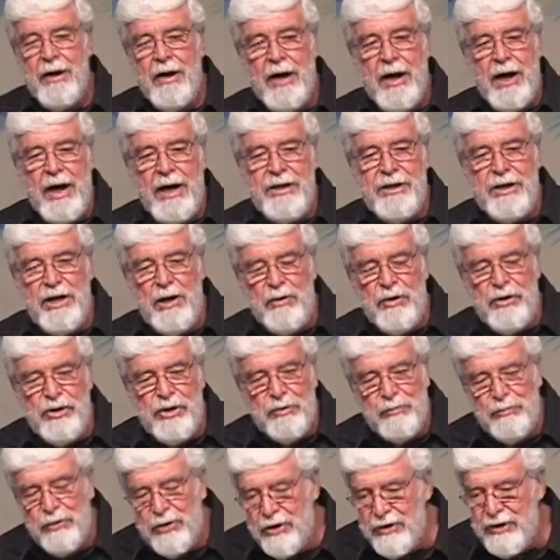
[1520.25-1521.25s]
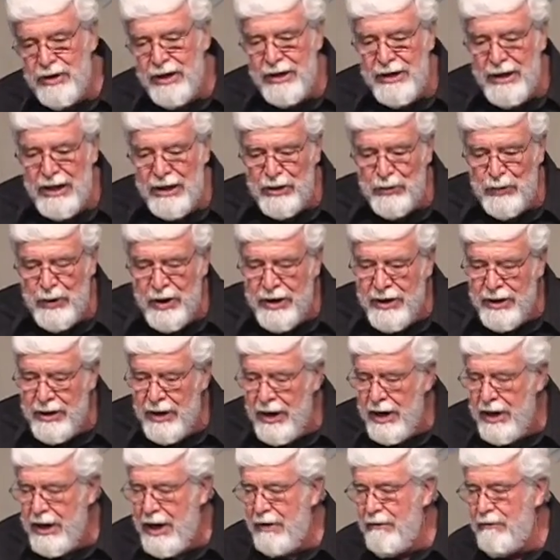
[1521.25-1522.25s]
I know it's your birthday next week,
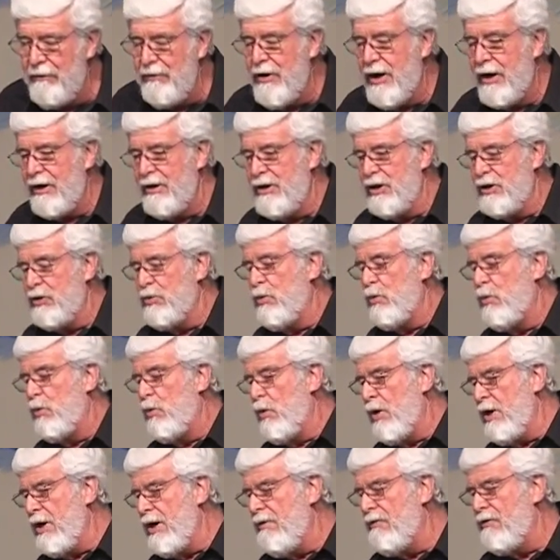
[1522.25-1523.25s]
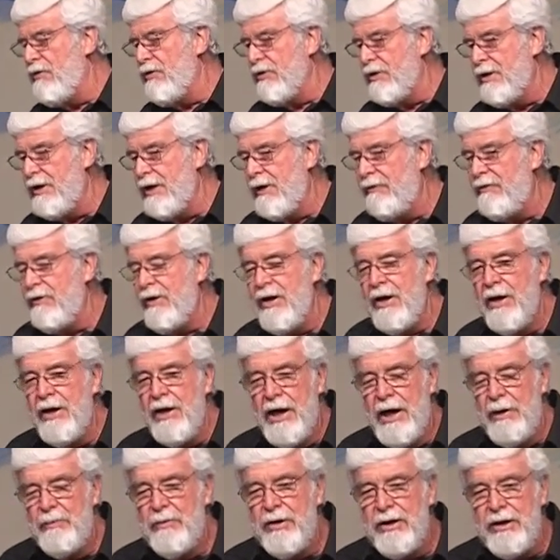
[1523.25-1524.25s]
and I've got this wonderful gift.
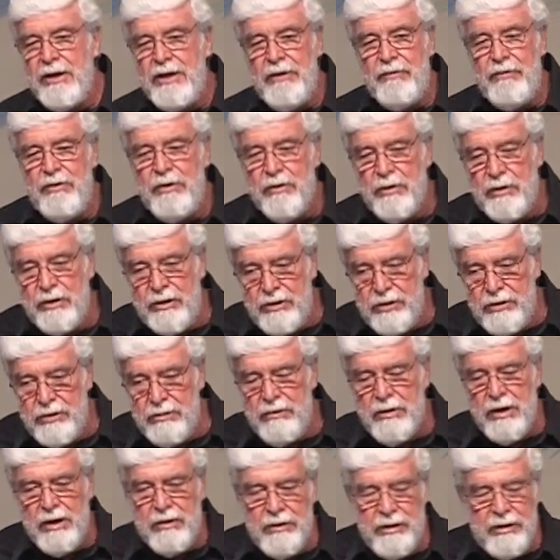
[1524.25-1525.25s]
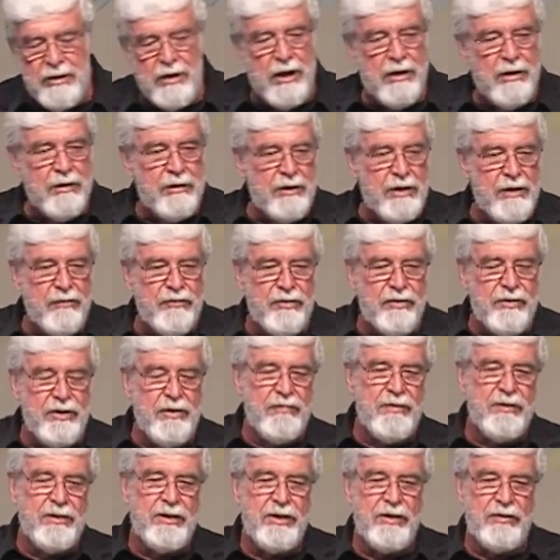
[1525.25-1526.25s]
I'm going to give you a $200 gift
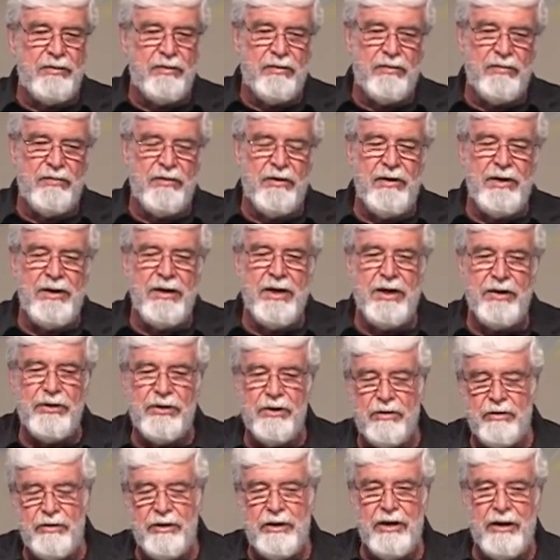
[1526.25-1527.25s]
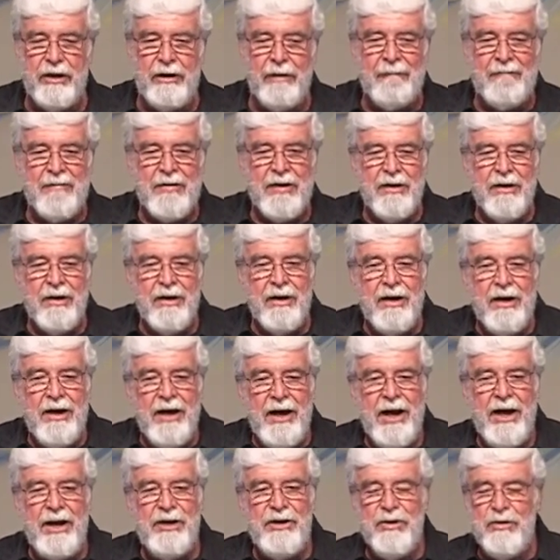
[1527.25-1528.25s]
certificate to a very nice hotel,
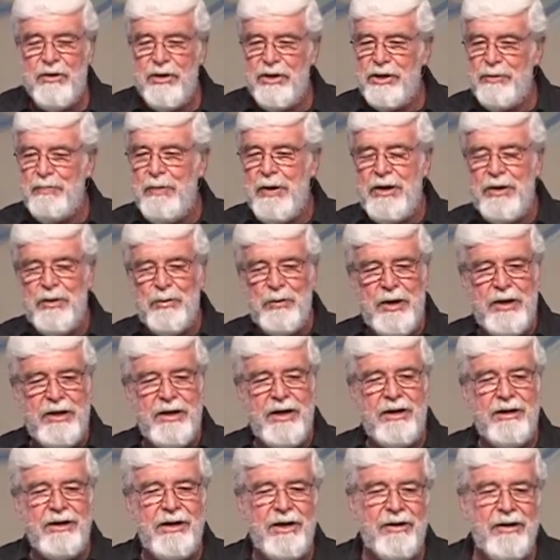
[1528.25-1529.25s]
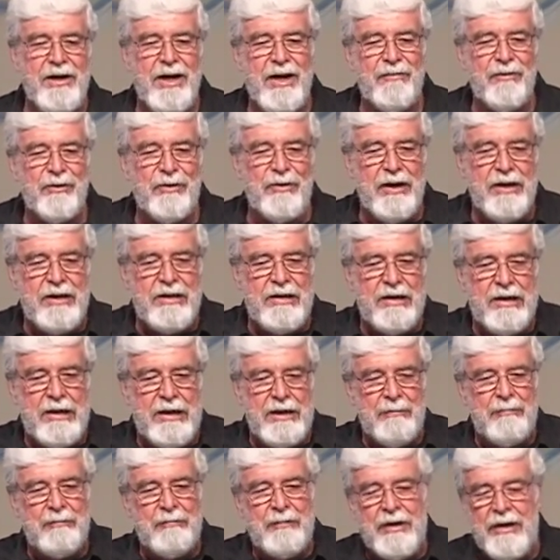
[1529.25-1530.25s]
and you can spend a weekend there and have a great
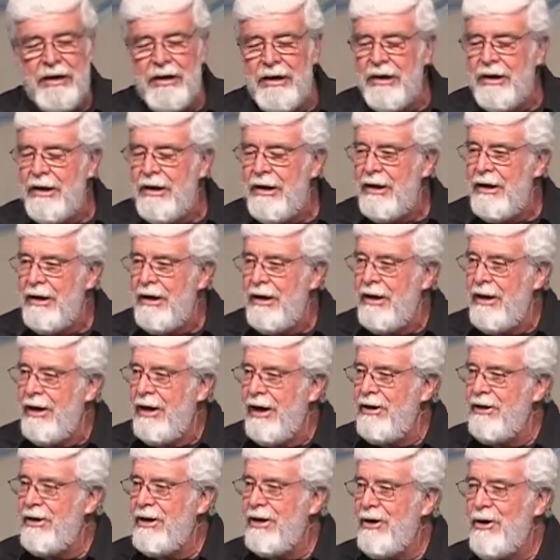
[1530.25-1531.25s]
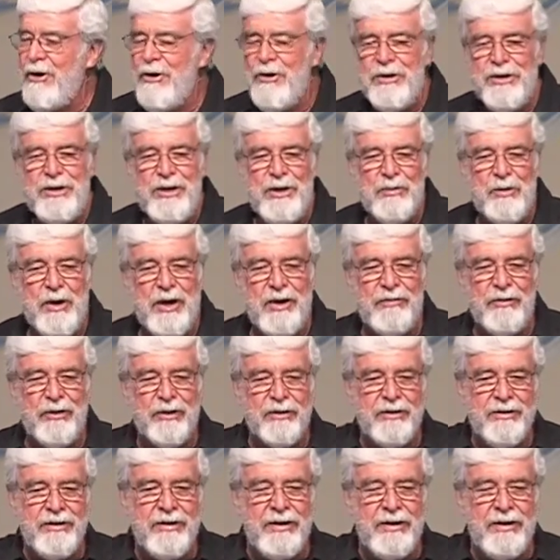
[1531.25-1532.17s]
time. And you think, oh, isn't it wonderful?